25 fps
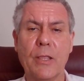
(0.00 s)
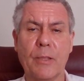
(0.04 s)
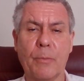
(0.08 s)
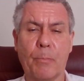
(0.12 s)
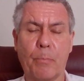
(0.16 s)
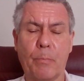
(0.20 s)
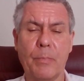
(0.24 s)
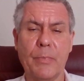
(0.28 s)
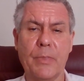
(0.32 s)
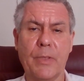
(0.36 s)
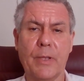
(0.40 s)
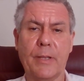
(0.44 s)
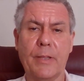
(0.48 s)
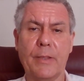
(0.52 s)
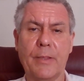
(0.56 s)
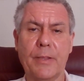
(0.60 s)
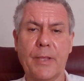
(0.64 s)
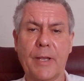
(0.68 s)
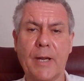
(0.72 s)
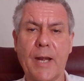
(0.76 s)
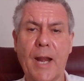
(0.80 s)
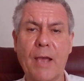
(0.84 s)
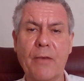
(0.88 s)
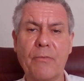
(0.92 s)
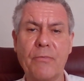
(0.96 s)
the
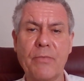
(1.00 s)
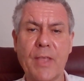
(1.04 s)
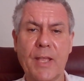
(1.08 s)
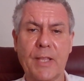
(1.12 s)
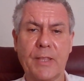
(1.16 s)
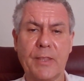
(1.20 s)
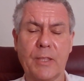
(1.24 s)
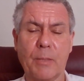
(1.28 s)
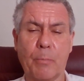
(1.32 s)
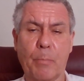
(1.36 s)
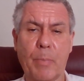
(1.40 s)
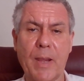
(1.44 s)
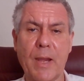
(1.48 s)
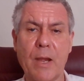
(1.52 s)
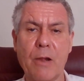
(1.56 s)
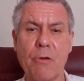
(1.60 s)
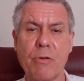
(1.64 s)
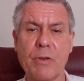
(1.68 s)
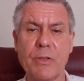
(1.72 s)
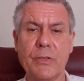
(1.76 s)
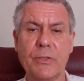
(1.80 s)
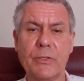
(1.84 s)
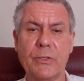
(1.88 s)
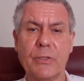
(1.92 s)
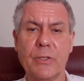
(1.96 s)
love that the
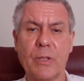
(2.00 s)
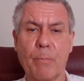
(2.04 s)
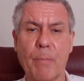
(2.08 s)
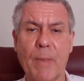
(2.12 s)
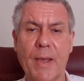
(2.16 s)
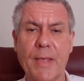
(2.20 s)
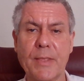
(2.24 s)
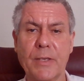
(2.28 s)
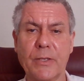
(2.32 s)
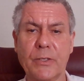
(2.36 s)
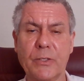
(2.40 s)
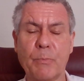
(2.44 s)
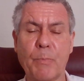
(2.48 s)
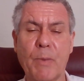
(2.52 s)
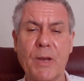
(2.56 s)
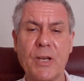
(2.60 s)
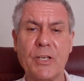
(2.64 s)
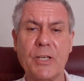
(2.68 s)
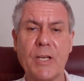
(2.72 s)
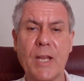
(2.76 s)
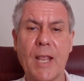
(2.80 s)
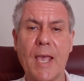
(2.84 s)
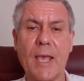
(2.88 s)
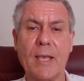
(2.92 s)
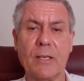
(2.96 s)
parents and the mother
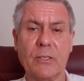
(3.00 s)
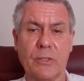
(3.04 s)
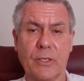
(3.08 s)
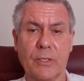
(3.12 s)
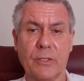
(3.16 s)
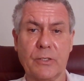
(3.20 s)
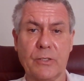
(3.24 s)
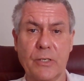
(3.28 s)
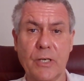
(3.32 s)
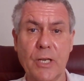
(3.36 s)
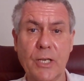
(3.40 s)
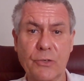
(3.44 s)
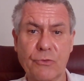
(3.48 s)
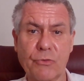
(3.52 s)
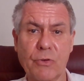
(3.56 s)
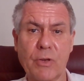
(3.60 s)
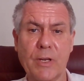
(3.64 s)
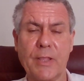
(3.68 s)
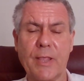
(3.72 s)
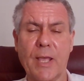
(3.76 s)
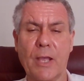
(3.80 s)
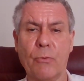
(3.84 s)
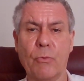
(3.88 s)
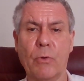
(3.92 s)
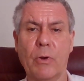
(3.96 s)
especially has is
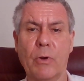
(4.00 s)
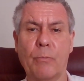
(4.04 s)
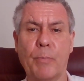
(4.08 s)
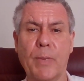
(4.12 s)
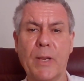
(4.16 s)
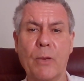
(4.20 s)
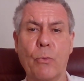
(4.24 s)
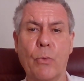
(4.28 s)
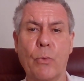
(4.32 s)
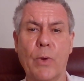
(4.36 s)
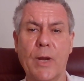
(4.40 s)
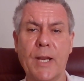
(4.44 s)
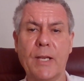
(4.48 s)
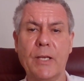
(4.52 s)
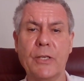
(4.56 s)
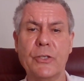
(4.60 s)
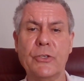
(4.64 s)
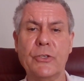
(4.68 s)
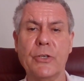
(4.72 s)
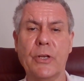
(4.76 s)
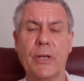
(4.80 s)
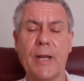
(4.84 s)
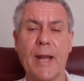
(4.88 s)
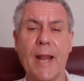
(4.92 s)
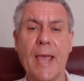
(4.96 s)
literally they will be willing
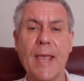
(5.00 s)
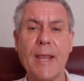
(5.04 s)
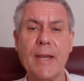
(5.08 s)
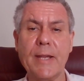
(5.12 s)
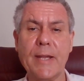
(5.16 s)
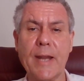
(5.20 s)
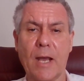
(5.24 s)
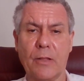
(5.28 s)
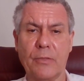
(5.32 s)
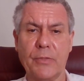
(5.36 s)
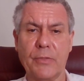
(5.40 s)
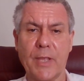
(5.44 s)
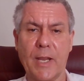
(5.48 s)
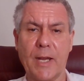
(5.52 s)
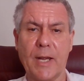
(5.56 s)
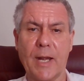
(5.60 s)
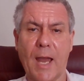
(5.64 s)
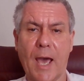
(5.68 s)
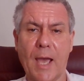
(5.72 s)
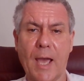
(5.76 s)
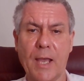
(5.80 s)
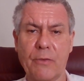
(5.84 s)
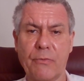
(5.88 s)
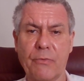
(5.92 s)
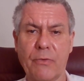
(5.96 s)
to lay down their
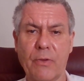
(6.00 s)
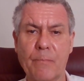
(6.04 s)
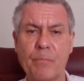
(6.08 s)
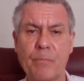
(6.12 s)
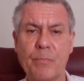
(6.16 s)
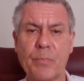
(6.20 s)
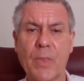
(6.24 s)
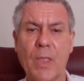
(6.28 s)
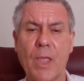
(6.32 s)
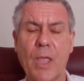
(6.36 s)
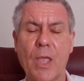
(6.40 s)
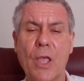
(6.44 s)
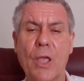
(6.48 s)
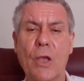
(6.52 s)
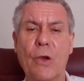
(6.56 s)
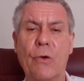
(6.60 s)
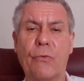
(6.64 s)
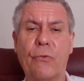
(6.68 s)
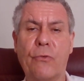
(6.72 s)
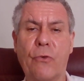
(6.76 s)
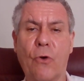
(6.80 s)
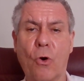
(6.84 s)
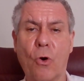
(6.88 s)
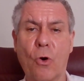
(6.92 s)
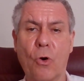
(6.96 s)
life
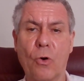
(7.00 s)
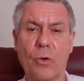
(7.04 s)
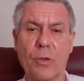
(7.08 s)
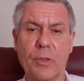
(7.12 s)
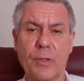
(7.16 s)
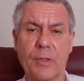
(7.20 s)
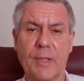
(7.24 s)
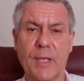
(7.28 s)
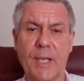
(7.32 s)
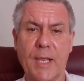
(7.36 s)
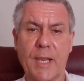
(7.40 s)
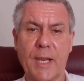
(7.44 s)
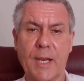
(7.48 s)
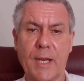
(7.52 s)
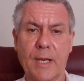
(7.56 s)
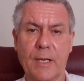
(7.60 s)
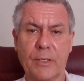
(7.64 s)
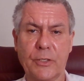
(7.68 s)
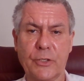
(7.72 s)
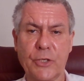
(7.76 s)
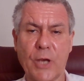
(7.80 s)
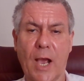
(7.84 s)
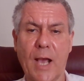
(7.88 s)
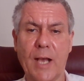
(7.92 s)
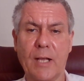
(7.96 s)
for their
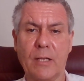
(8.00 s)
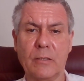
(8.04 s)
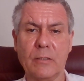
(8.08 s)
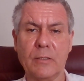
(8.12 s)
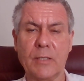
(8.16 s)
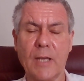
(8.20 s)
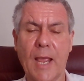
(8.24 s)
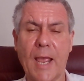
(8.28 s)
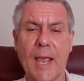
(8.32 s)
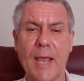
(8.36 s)
child.